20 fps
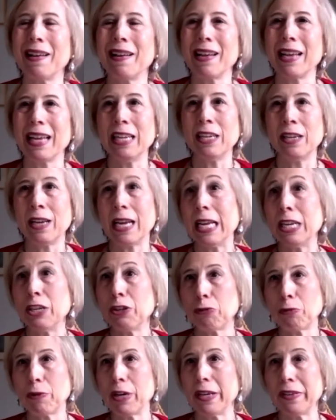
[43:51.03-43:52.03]

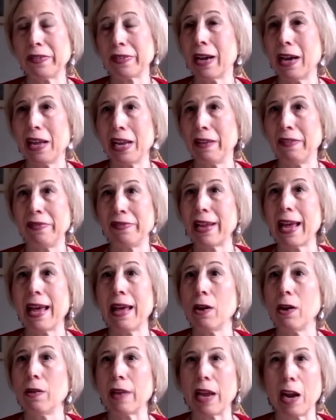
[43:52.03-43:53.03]
Industry is
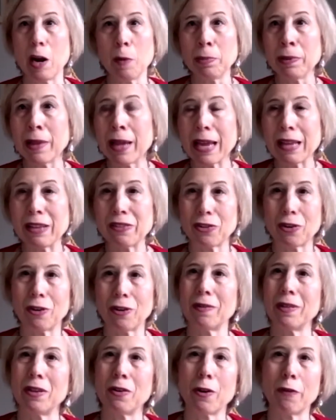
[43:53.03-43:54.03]
down.
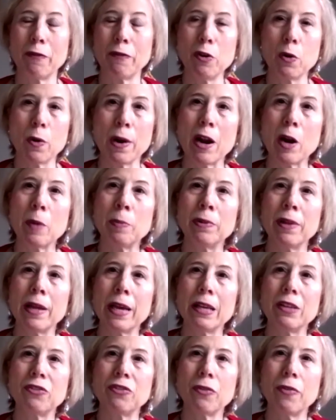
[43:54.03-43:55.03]
There are fewer
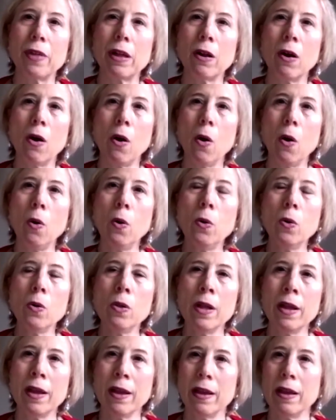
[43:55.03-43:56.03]
airplanes, so that whole
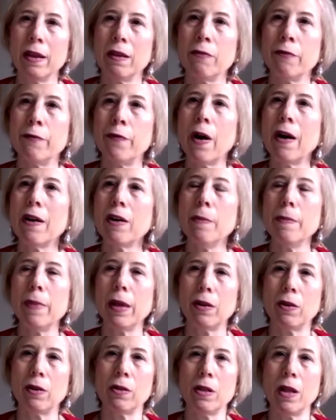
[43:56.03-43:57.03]

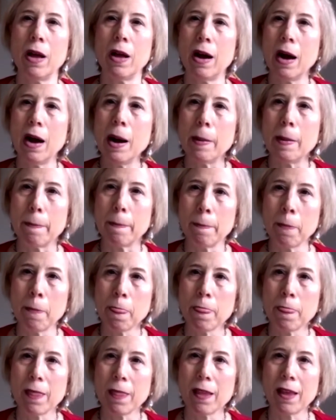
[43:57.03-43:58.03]
environmental hum
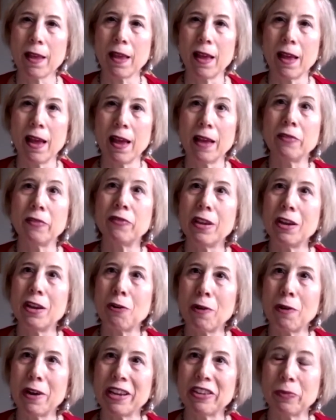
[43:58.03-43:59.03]
has
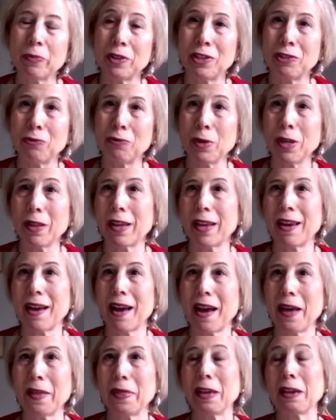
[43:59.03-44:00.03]
decreased, which is really,
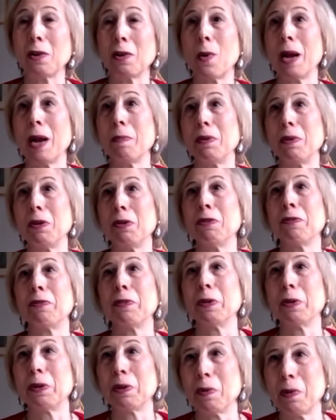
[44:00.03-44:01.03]
I think, quite
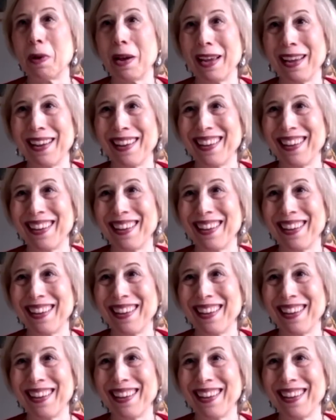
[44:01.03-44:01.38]
beautiful in a way.